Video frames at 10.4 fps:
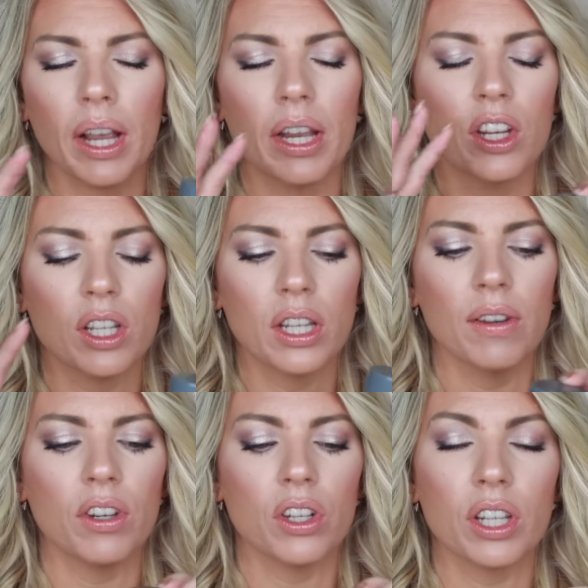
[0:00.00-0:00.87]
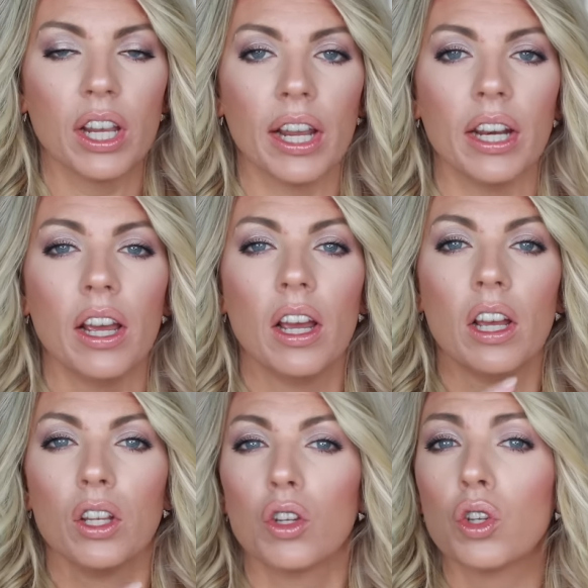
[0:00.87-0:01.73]
it just leaves your skin
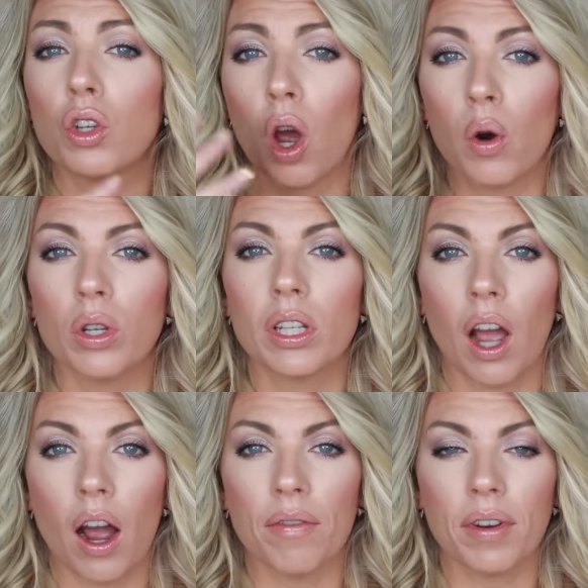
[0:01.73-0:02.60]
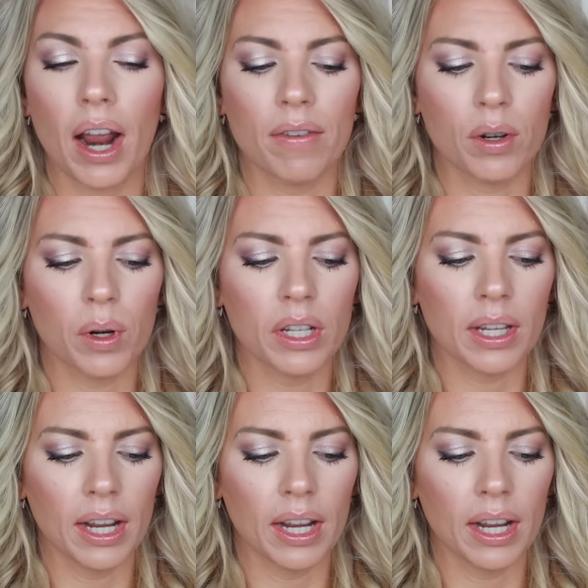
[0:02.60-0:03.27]
so soft afterwards.